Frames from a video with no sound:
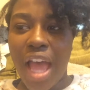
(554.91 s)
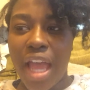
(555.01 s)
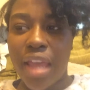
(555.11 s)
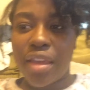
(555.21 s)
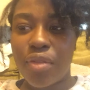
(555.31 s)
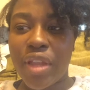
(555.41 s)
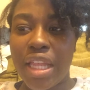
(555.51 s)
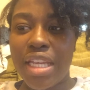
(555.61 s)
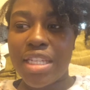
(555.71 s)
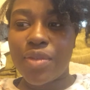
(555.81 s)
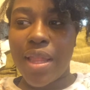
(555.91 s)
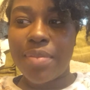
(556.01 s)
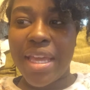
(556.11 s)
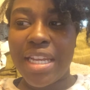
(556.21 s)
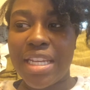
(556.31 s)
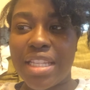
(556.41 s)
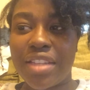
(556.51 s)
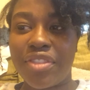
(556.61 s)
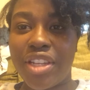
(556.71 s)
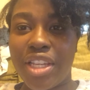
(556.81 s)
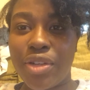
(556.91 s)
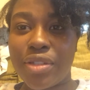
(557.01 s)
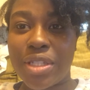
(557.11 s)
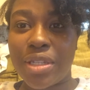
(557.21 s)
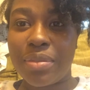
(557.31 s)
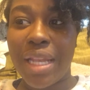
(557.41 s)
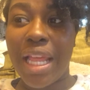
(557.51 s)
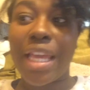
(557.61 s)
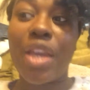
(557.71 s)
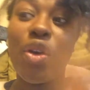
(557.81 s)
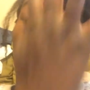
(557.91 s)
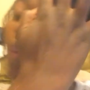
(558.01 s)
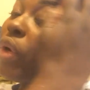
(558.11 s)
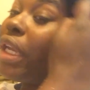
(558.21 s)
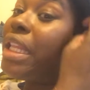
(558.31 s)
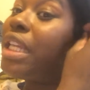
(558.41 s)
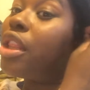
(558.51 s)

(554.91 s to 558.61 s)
I realize while I'm editing the video, it's going to be like really